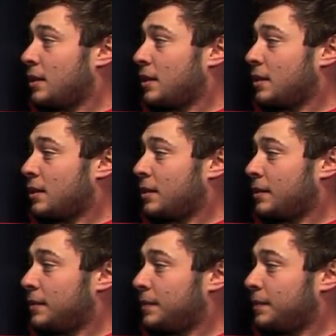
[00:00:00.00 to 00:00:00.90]

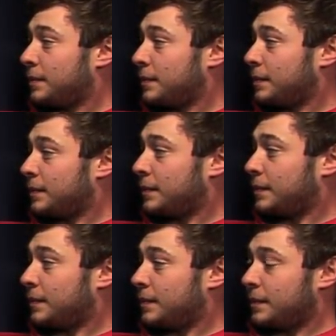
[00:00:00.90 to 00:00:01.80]

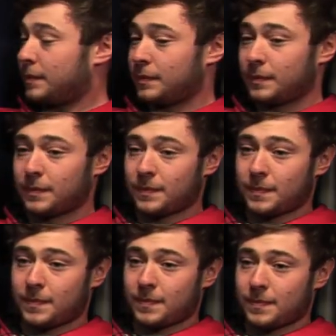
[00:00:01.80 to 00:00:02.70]

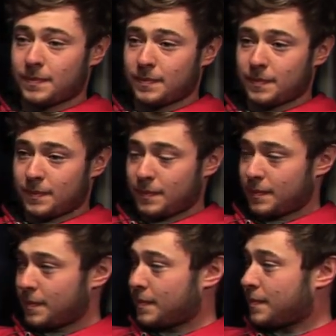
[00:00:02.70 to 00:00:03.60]

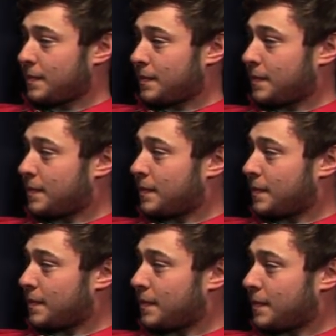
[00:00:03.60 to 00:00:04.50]

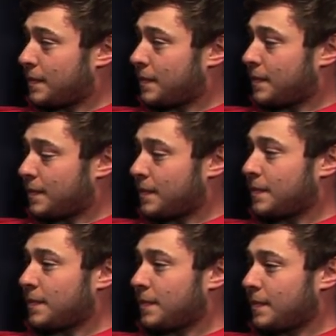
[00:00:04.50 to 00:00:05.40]

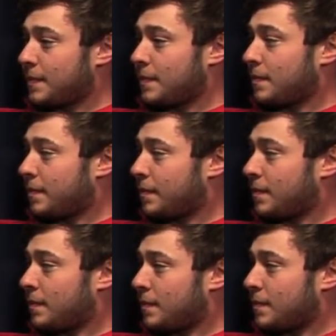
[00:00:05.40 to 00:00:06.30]

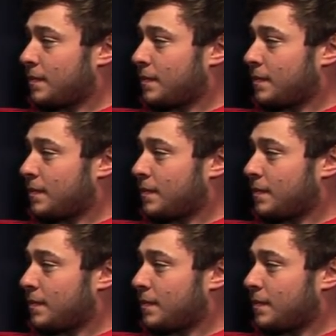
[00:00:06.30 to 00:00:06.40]
This person isn't speaking.